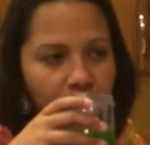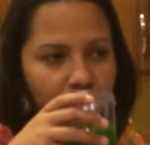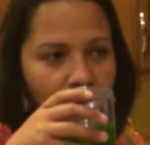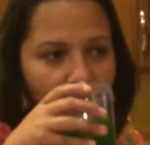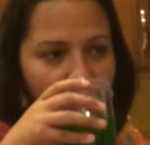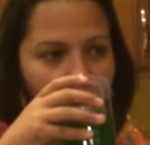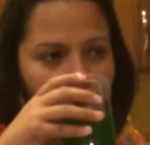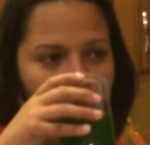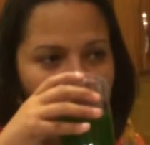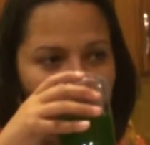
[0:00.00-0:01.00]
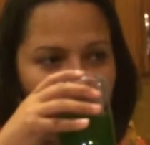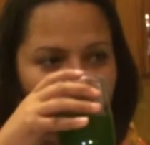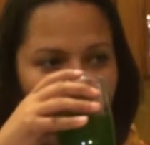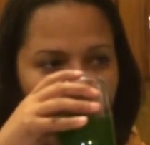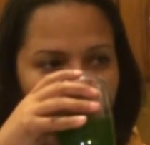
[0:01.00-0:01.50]
And like she said,
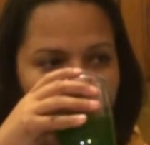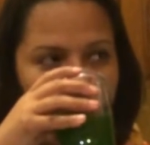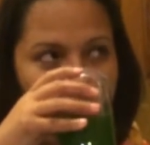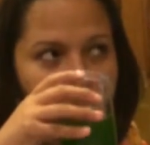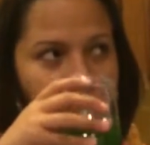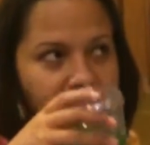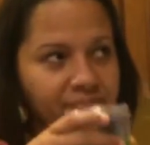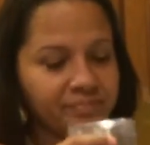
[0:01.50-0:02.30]
it's delicious.